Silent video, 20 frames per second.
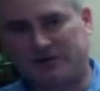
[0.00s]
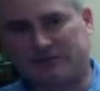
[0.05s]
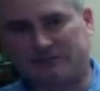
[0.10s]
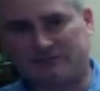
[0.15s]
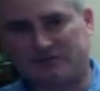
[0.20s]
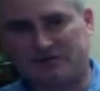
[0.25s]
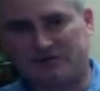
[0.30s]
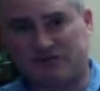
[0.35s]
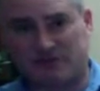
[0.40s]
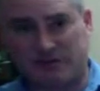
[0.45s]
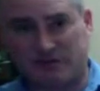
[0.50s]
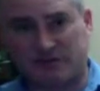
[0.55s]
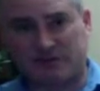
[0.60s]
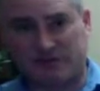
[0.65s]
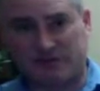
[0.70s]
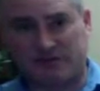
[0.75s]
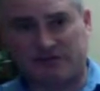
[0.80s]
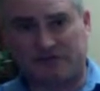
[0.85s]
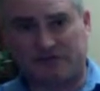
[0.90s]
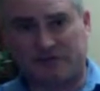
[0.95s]
short
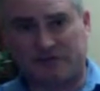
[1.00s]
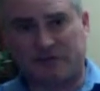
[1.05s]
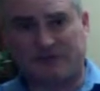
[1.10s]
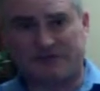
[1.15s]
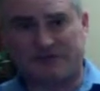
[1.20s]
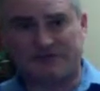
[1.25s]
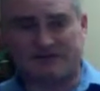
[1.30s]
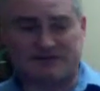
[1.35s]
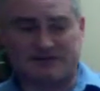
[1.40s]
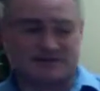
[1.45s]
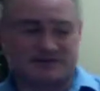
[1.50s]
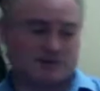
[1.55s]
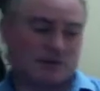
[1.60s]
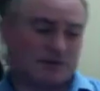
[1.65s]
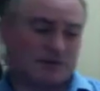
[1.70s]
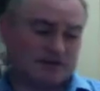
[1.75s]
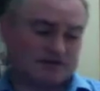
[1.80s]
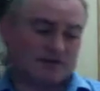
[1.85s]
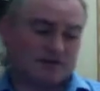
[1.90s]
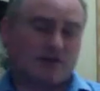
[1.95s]
little trumpets as
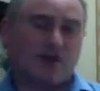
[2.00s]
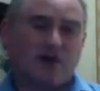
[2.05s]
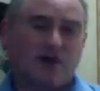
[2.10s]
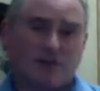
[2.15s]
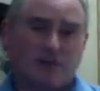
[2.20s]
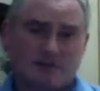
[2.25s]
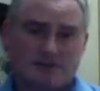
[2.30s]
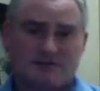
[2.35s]
well as the long